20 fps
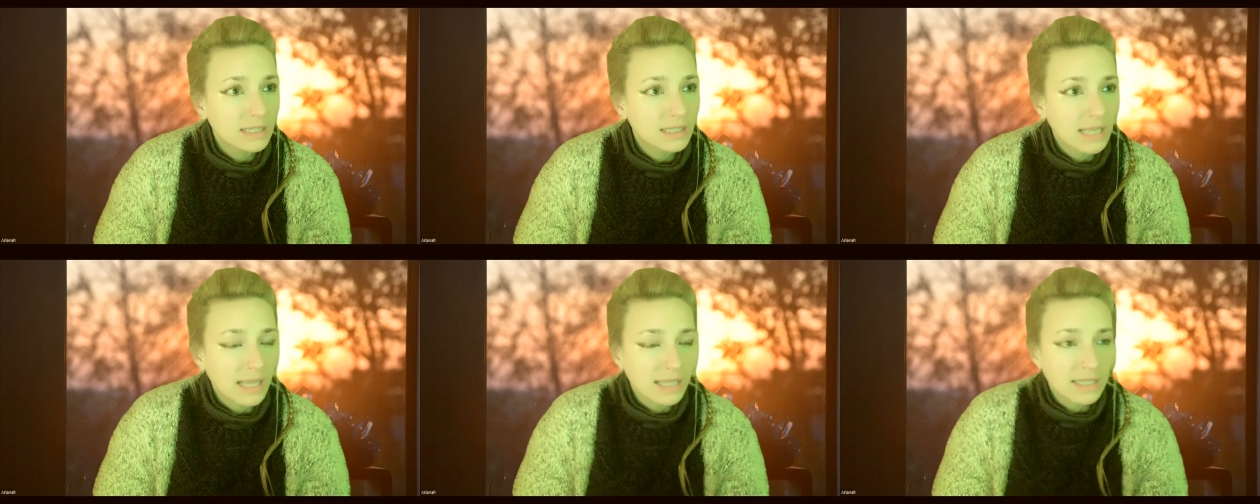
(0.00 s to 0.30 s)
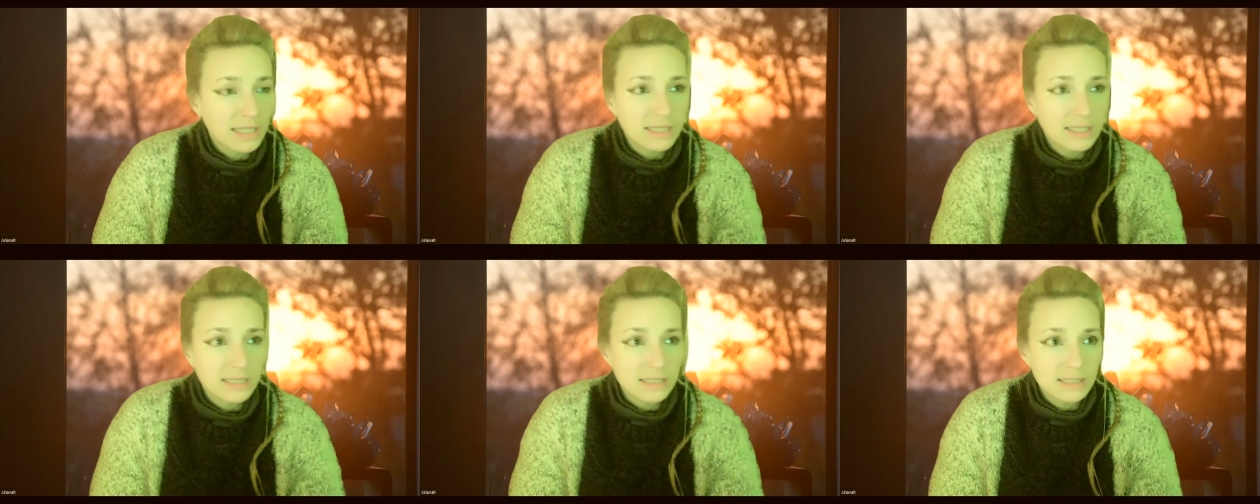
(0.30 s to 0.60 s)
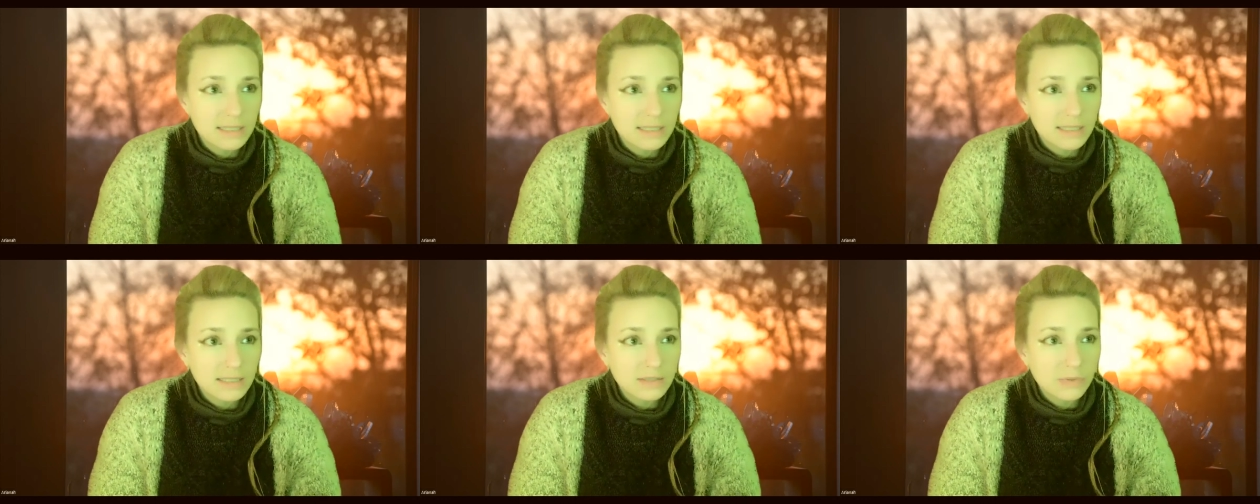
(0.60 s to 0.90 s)
like
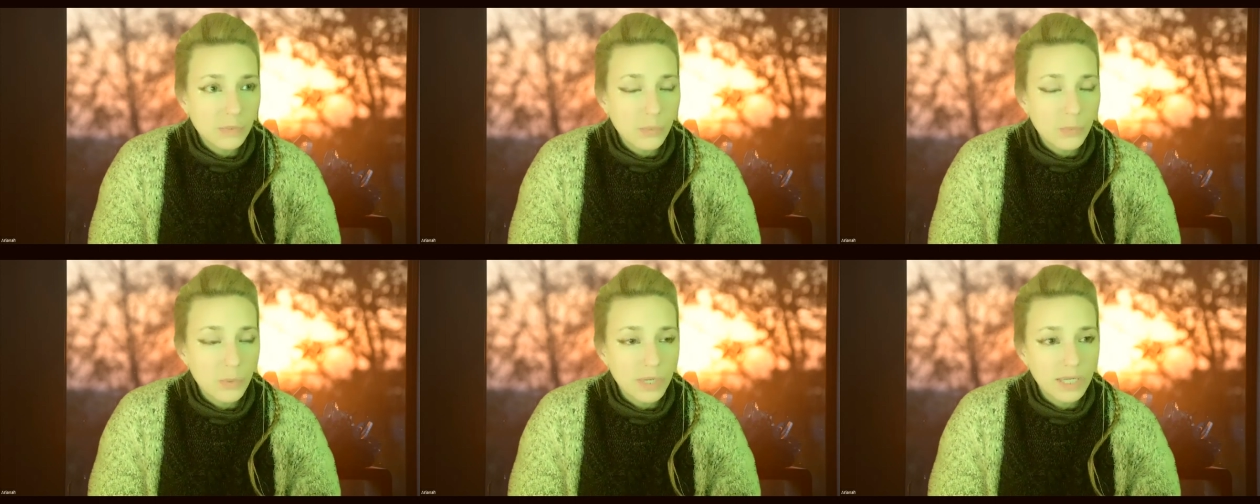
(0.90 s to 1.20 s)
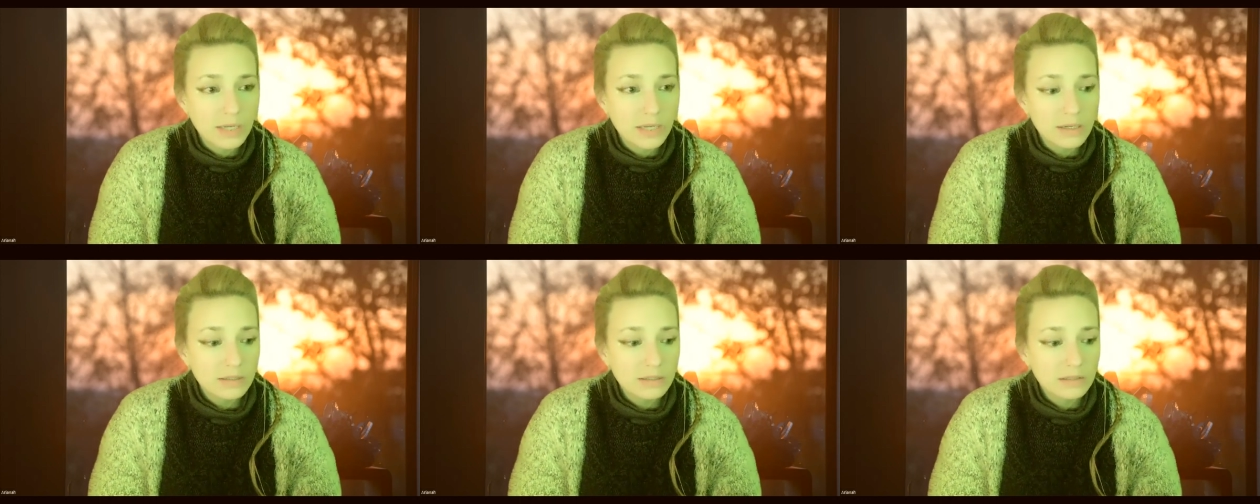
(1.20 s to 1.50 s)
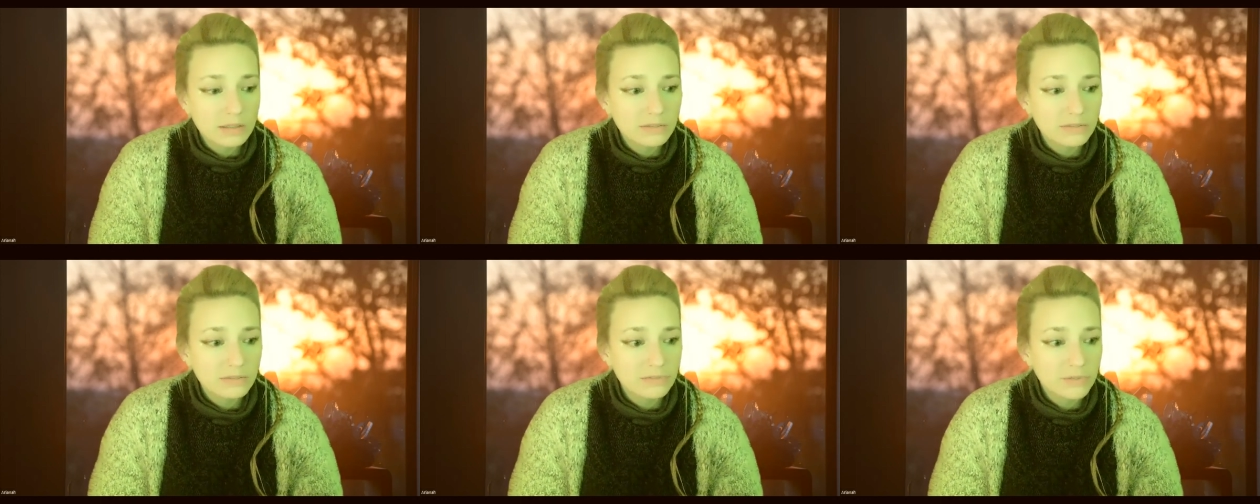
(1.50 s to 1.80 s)
it's away
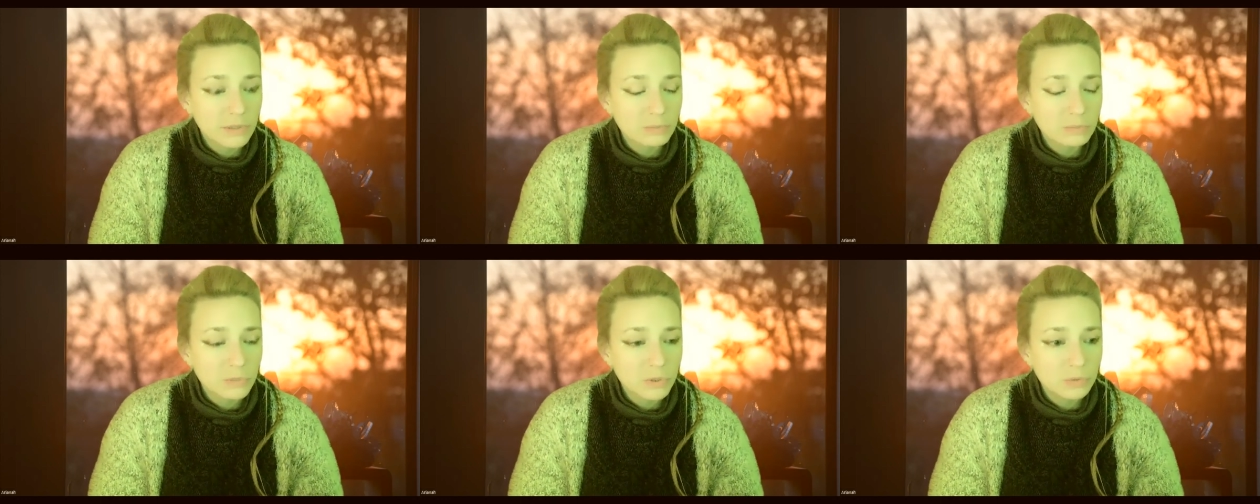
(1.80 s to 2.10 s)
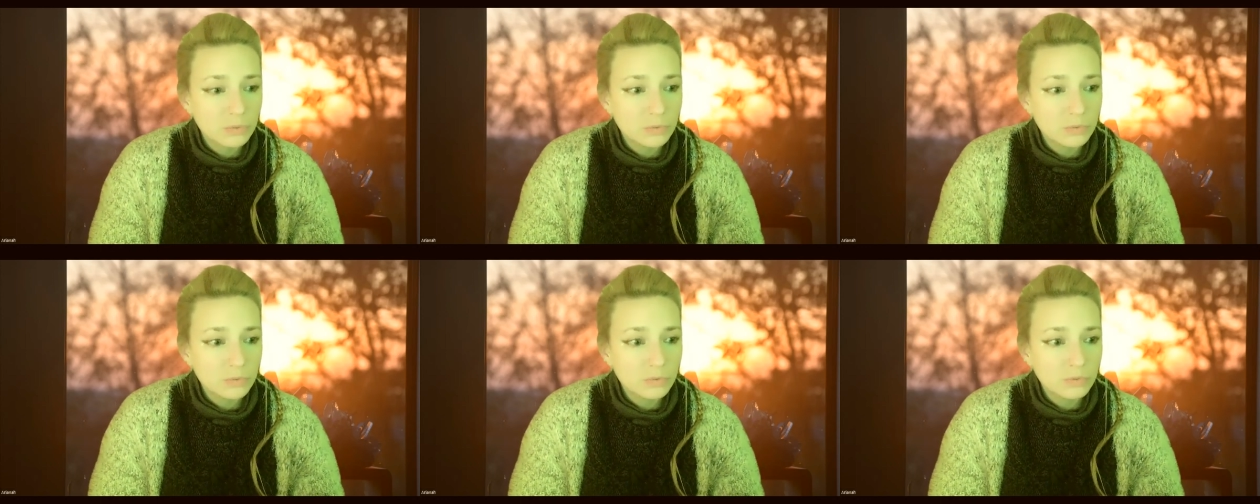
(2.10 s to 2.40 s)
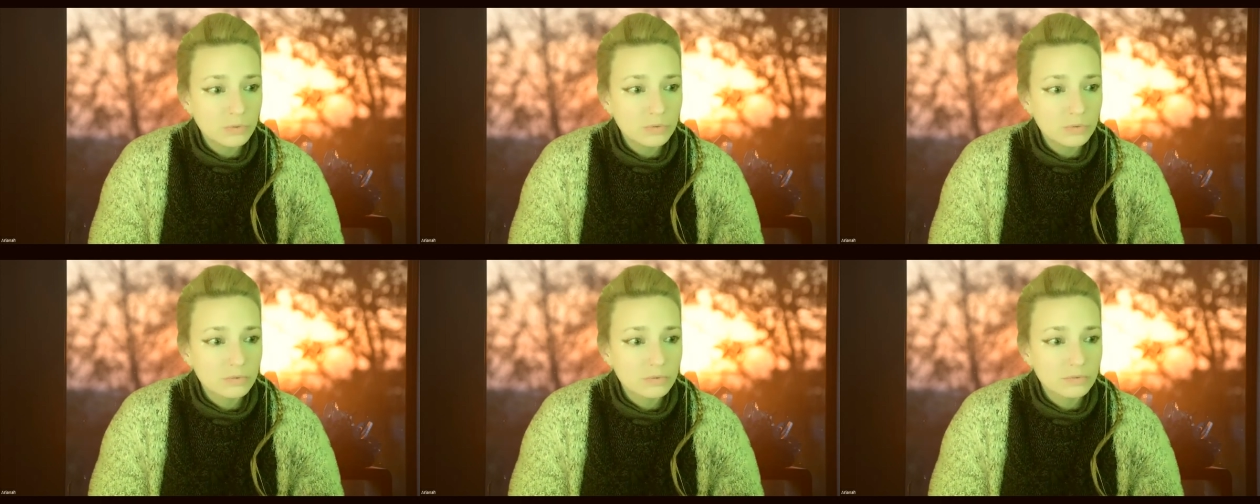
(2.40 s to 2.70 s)
from
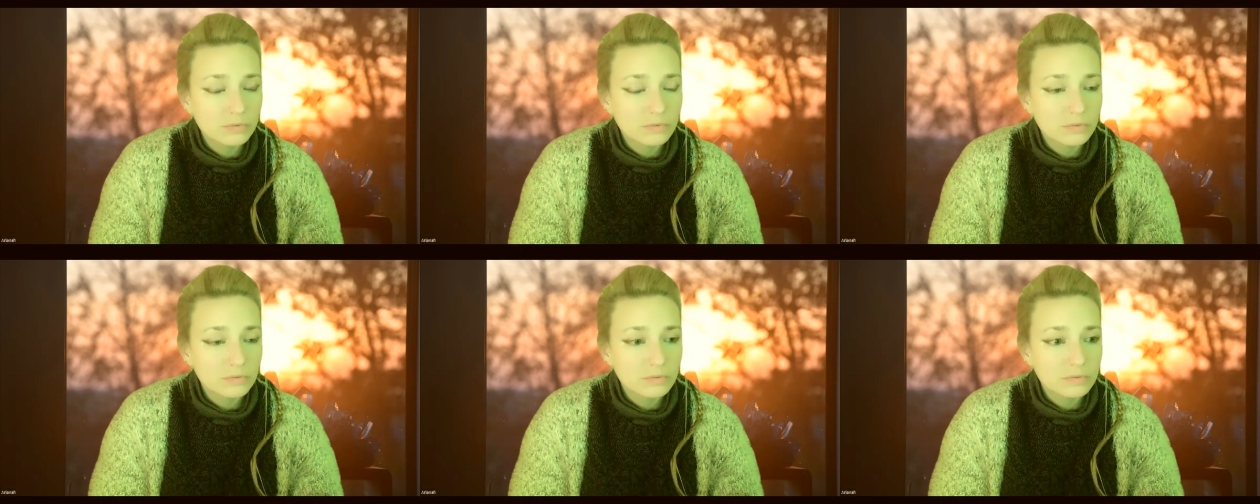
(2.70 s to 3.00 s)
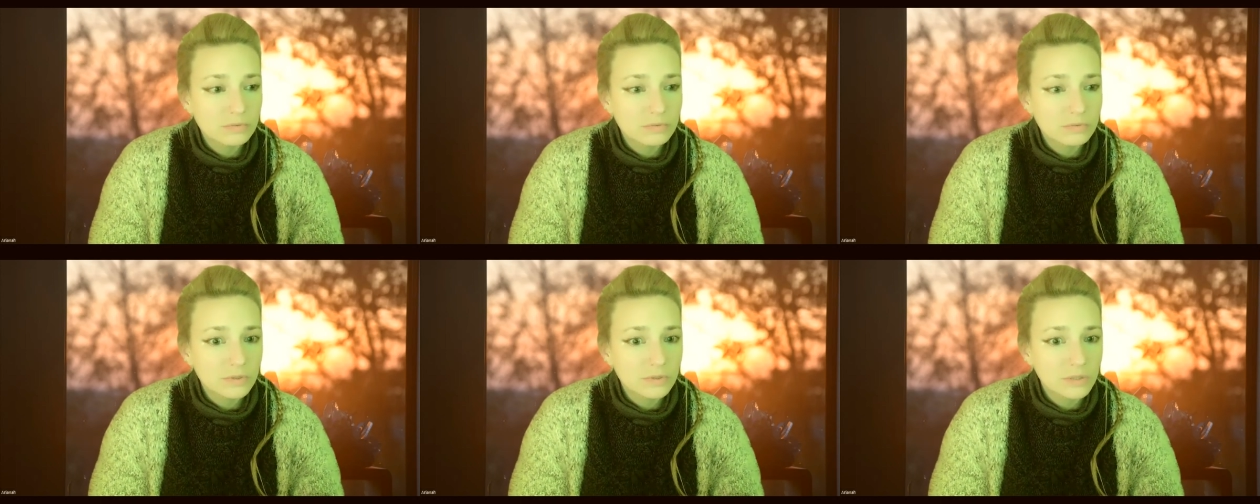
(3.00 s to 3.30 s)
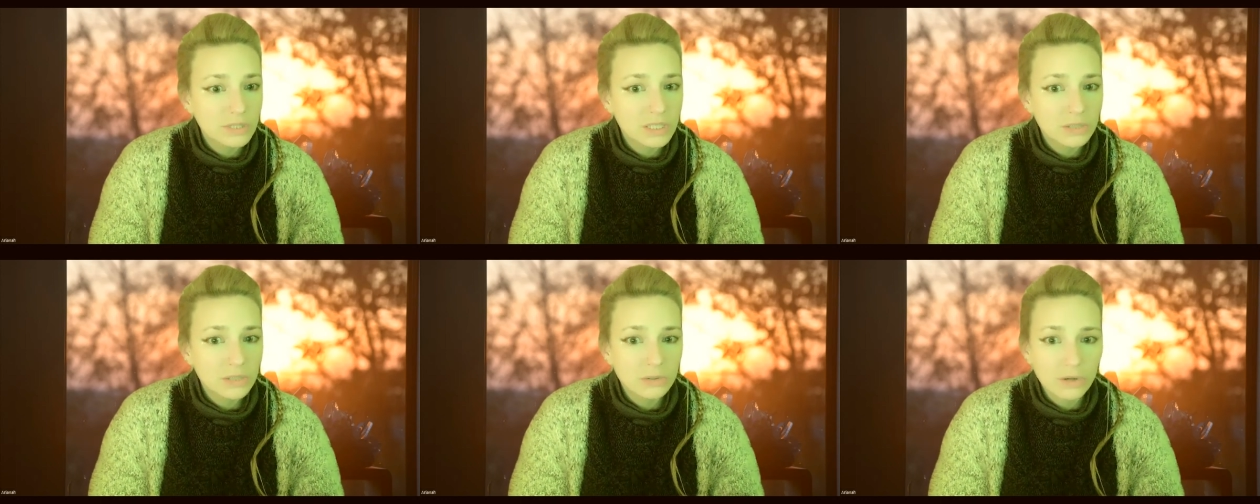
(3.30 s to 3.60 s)
you a
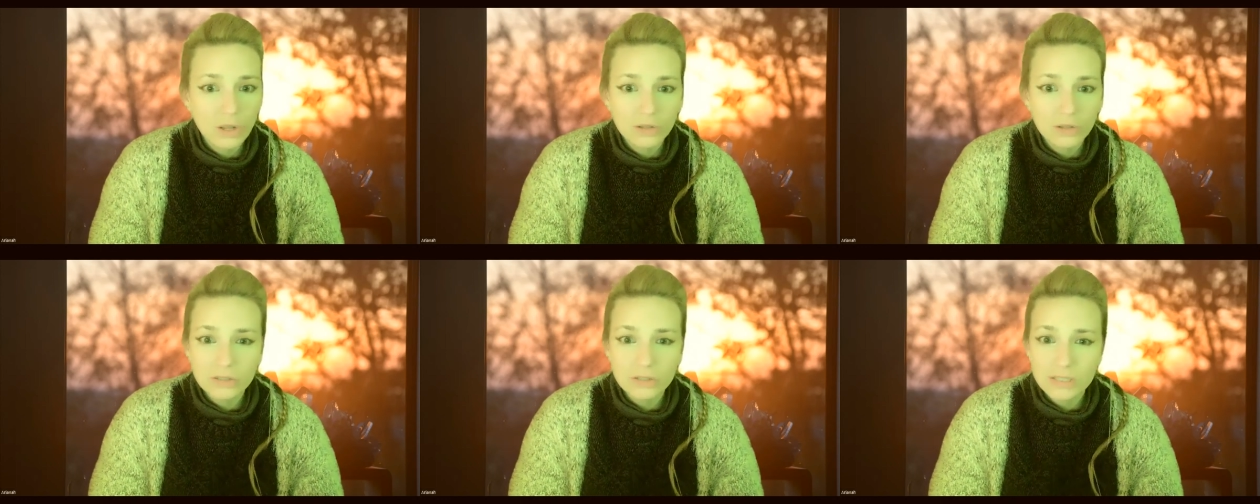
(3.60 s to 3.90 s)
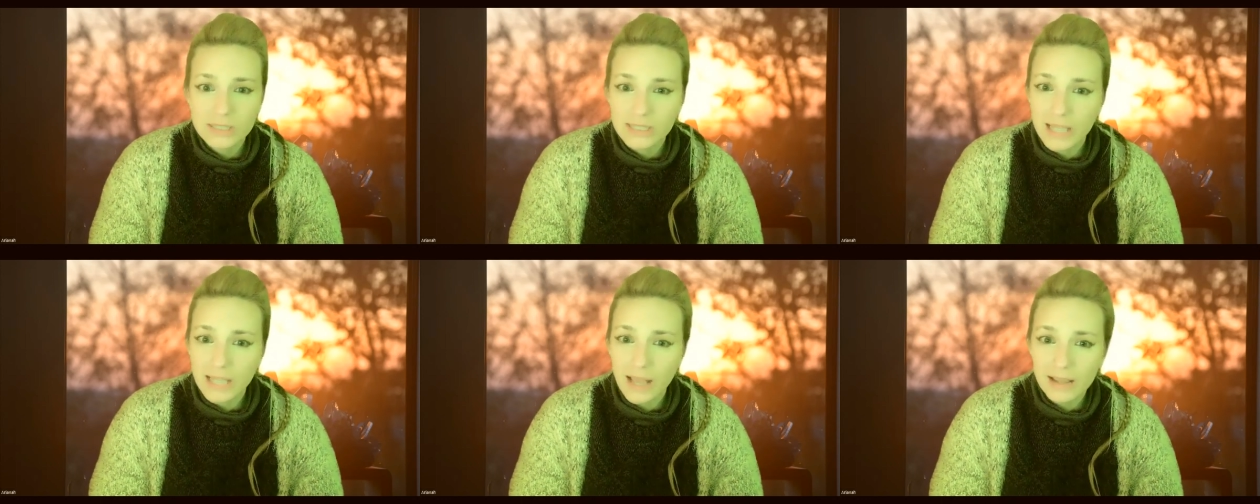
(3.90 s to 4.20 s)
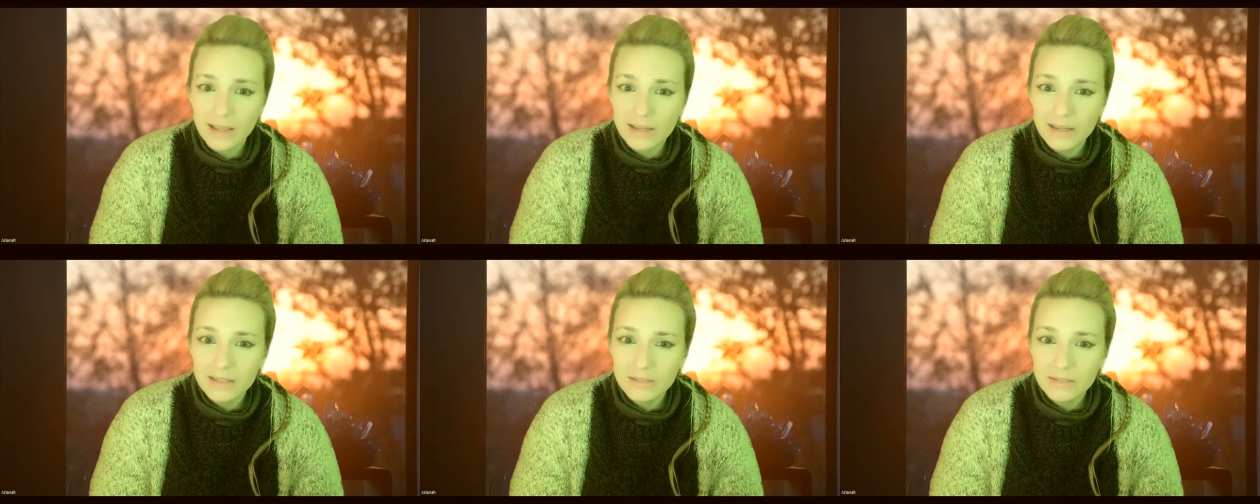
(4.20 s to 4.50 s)
little on the
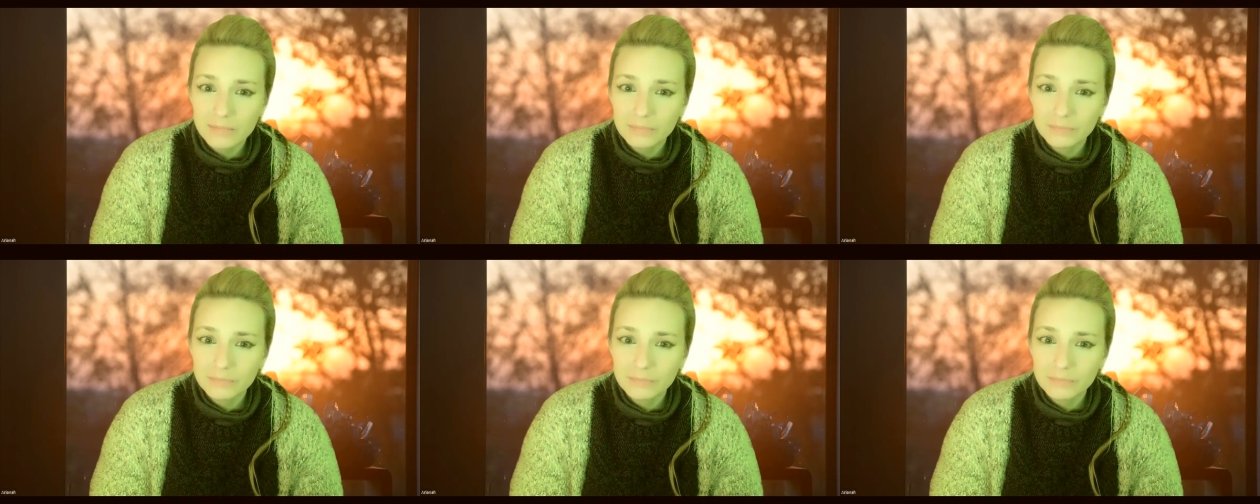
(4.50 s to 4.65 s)
side